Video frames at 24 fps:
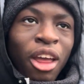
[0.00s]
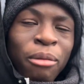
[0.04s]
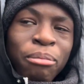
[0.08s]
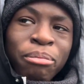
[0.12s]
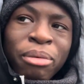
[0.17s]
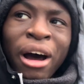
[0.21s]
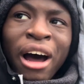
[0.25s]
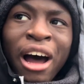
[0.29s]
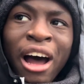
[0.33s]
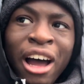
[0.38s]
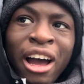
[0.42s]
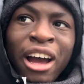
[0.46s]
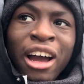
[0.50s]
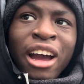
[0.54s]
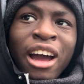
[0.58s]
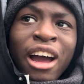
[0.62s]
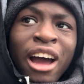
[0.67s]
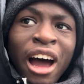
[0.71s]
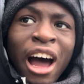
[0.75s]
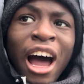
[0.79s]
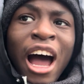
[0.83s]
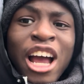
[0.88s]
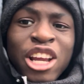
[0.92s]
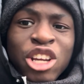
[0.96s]
But
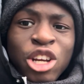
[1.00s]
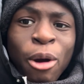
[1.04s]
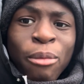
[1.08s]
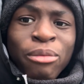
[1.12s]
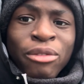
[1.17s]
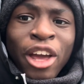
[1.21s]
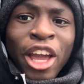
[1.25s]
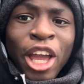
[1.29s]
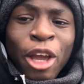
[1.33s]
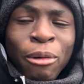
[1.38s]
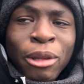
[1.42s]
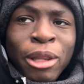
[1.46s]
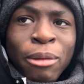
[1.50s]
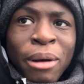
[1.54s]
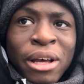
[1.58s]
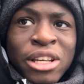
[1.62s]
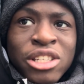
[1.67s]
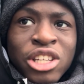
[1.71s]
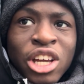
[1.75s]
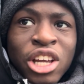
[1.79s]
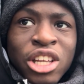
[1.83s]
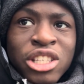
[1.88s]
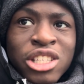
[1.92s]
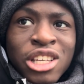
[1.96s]
I shall update you when the bus
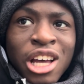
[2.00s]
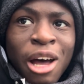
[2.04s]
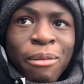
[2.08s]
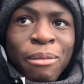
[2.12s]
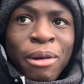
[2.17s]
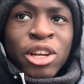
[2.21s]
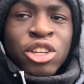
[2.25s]
turns up.